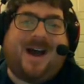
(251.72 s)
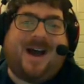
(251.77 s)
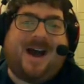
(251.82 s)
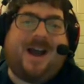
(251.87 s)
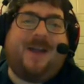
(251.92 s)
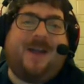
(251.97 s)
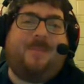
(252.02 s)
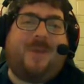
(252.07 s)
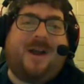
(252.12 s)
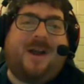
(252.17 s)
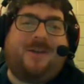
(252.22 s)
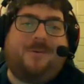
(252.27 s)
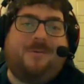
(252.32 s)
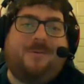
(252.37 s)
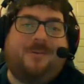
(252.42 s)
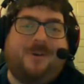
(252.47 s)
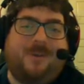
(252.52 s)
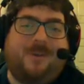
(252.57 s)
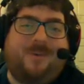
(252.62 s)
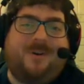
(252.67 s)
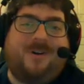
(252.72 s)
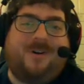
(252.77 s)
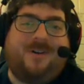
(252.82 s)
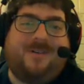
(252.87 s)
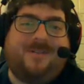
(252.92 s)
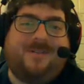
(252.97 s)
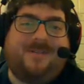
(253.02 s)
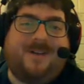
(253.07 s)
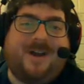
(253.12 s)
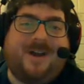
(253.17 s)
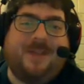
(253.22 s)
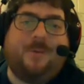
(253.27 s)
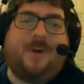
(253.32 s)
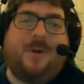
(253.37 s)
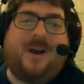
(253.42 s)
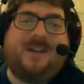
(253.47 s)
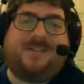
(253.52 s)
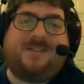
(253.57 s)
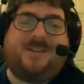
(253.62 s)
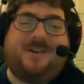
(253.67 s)
I am Michael Gruber,
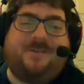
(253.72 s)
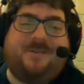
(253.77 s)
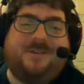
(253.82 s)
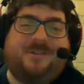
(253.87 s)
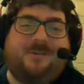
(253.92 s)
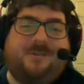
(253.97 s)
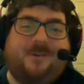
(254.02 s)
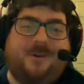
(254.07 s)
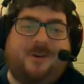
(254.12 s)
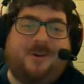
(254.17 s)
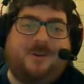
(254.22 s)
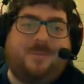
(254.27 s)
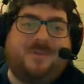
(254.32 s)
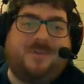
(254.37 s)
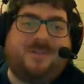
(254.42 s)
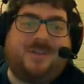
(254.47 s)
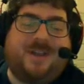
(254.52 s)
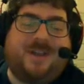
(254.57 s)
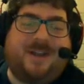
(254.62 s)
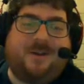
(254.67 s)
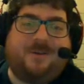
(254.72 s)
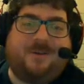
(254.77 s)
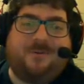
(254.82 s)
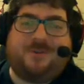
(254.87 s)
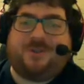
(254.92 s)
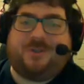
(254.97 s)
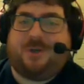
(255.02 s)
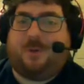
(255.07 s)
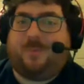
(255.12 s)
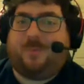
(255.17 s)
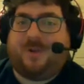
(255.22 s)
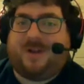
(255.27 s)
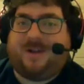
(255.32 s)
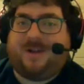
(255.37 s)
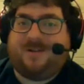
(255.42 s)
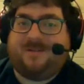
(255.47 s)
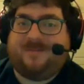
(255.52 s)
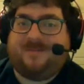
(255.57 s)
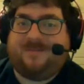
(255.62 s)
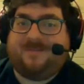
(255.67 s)
otherwise known as Grubes, or
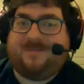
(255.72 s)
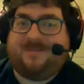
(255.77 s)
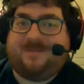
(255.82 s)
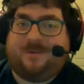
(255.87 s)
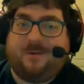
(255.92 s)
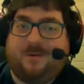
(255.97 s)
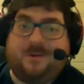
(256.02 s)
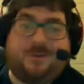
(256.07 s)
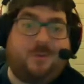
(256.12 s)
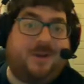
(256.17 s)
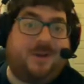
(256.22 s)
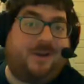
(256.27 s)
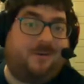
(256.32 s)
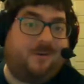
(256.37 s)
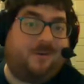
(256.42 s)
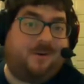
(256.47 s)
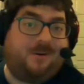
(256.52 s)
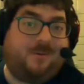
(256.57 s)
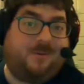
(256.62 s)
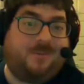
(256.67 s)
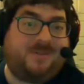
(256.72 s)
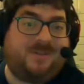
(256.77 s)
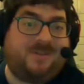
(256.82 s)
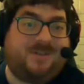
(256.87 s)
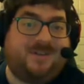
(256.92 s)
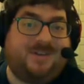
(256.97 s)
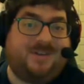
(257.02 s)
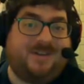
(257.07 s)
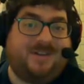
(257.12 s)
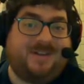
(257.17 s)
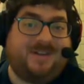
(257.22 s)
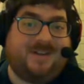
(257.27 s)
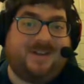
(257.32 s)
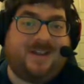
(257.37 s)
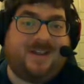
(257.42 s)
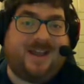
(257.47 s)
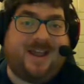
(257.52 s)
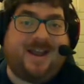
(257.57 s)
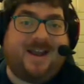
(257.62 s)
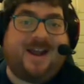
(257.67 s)
Shoopy, or Tweet Grubes,
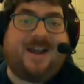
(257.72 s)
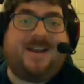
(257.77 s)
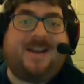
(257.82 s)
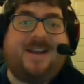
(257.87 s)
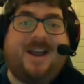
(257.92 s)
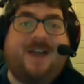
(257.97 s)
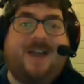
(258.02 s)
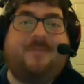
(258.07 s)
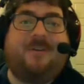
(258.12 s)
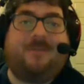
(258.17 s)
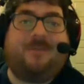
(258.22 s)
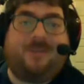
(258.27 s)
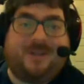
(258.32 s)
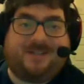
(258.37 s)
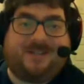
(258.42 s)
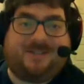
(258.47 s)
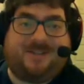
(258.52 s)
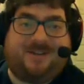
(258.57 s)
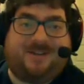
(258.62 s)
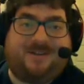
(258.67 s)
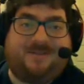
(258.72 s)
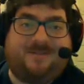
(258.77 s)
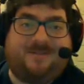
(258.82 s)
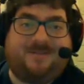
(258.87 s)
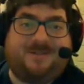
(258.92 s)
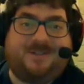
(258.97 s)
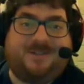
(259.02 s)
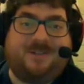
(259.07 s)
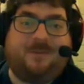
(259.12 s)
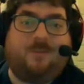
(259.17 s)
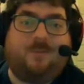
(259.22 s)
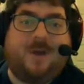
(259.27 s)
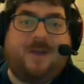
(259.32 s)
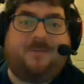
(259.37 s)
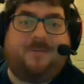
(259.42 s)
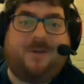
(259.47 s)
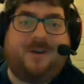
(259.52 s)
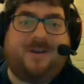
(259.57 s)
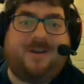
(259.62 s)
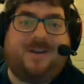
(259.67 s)
and I never listen to the
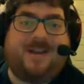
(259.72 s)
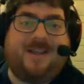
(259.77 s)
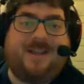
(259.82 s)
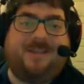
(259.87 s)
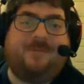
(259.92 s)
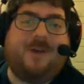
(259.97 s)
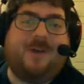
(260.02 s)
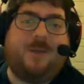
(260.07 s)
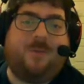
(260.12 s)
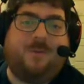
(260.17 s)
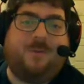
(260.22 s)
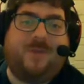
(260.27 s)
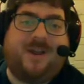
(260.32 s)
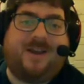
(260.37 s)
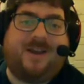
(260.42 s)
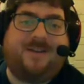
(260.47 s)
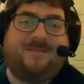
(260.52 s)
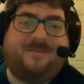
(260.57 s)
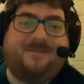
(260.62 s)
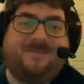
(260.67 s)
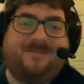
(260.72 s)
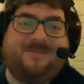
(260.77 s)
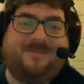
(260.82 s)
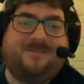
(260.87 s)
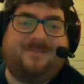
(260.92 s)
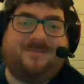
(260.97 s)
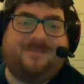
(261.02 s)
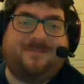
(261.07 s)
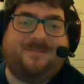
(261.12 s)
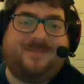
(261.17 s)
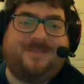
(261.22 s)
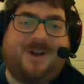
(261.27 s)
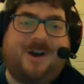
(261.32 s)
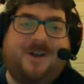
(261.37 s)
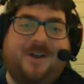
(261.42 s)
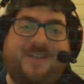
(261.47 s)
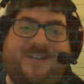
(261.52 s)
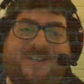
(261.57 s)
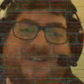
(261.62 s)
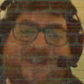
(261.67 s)
Reverend and the Reprobate on the